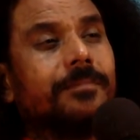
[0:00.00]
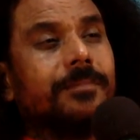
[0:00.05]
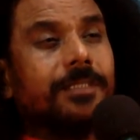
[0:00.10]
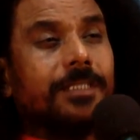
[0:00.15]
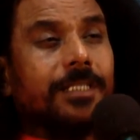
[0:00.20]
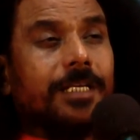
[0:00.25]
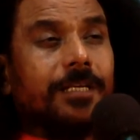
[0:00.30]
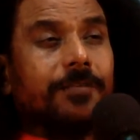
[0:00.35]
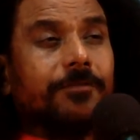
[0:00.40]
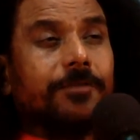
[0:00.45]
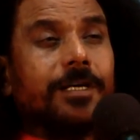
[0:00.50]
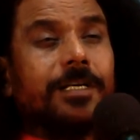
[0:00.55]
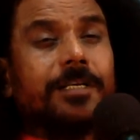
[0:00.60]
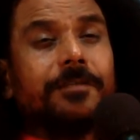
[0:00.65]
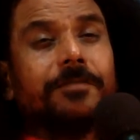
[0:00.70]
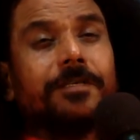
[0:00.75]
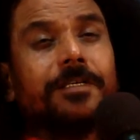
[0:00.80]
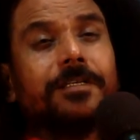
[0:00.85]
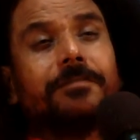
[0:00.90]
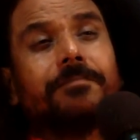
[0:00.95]
Then
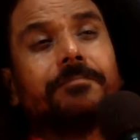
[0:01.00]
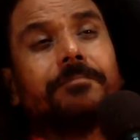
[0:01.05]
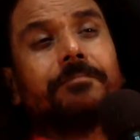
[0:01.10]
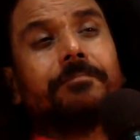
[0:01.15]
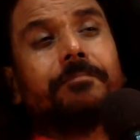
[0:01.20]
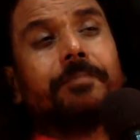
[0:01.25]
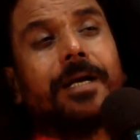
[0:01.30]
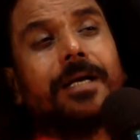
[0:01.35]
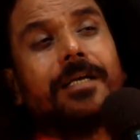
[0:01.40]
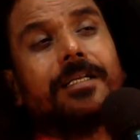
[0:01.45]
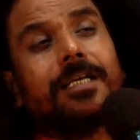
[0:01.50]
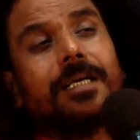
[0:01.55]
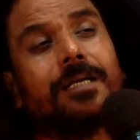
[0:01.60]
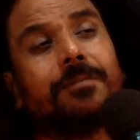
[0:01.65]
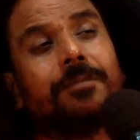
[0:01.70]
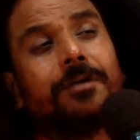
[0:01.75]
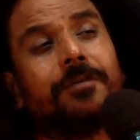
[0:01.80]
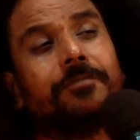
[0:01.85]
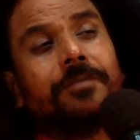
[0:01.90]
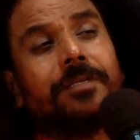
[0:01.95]
whatever bad
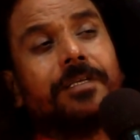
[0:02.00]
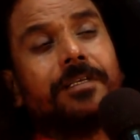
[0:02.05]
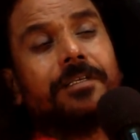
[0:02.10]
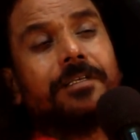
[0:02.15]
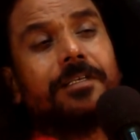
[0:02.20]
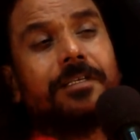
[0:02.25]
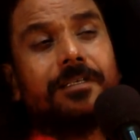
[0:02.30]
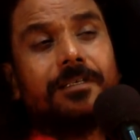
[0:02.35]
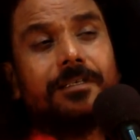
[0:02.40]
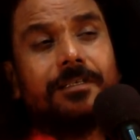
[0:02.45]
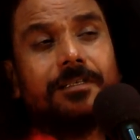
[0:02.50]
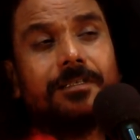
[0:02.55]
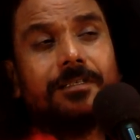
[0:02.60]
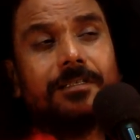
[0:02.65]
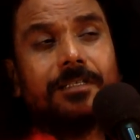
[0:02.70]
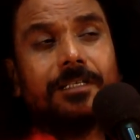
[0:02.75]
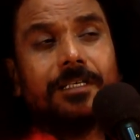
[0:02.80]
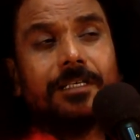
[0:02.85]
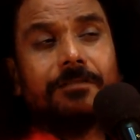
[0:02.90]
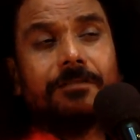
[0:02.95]
karma we did,
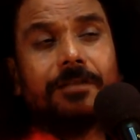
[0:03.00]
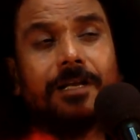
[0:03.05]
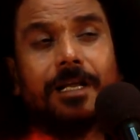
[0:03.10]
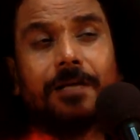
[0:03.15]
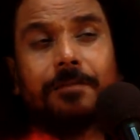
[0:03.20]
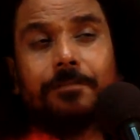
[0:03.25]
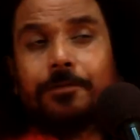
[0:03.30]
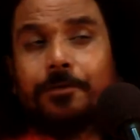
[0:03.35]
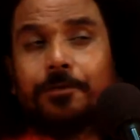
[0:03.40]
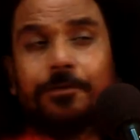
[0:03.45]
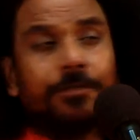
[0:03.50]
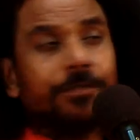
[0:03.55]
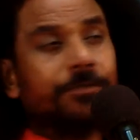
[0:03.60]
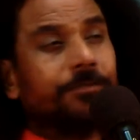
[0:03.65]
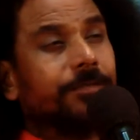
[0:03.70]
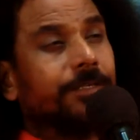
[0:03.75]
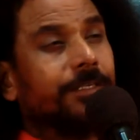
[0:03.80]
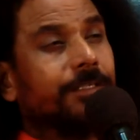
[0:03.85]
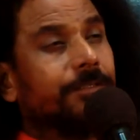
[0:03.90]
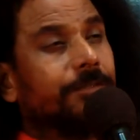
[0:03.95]
it will have no
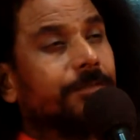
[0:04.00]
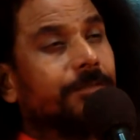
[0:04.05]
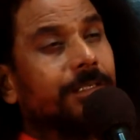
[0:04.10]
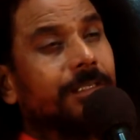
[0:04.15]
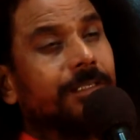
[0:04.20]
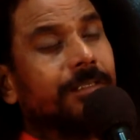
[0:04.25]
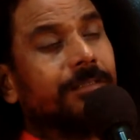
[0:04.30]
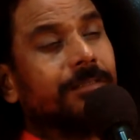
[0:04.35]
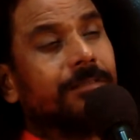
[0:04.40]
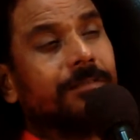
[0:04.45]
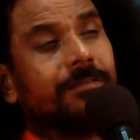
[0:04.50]
effect today.